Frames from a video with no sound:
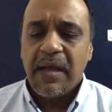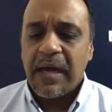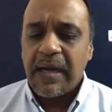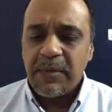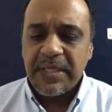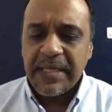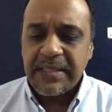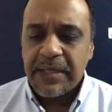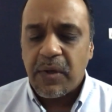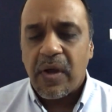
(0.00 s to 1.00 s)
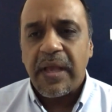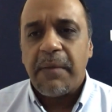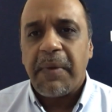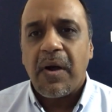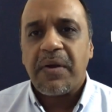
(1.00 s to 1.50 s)
Uncle was yesterday talking
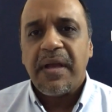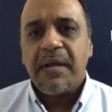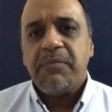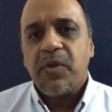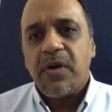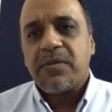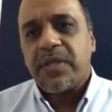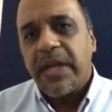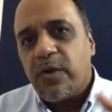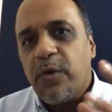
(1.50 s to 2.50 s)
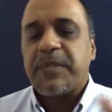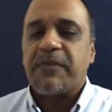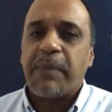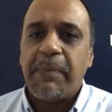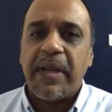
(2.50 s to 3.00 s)
about, you know, three groups
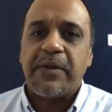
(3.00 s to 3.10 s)
of people.